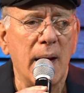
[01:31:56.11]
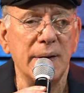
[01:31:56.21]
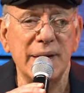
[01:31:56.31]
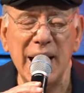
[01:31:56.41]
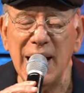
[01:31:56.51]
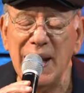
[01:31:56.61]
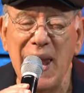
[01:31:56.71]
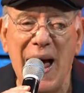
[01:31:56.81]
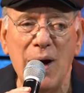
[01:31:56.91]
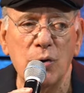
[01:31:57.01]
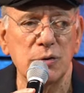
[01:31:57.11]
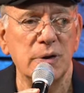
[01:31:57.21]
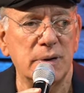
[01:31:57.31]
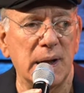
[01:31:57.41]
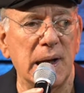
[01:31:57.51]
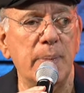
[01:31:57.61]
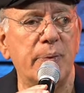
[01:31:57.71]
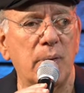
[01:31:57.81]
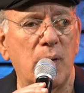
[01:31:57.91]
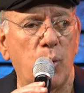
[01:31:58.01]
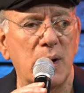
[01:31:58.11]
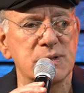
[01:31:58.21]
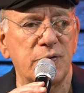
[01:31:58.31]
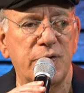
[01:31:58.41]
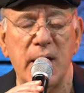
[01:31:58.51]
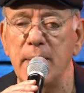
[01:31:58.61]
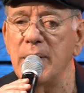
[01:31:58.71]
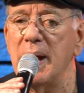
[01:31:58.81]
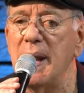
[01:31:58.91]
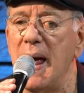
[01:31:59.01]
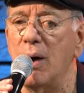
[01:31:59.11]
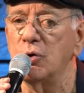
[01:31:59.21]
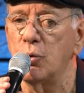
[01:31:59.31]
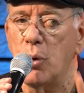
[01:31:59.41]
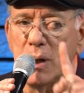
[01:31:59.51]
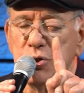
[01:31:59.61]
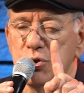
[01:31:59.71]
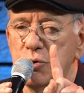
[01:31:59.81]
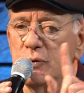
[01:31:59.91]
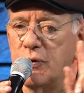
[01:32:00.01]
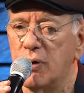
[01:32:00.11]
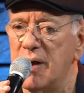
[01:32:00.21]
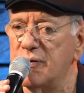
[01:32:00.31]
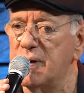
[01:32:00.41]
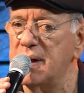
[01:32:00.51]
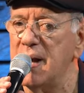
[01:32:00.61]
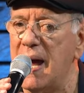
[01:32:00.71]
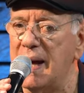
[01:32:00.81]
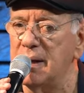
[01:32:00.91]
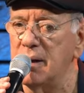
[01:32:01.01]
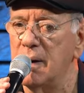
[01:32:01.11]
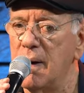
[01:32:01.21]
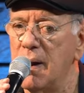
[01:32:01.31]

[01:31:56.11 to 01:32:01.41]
The liberal ones of them allowed one Jew for every 9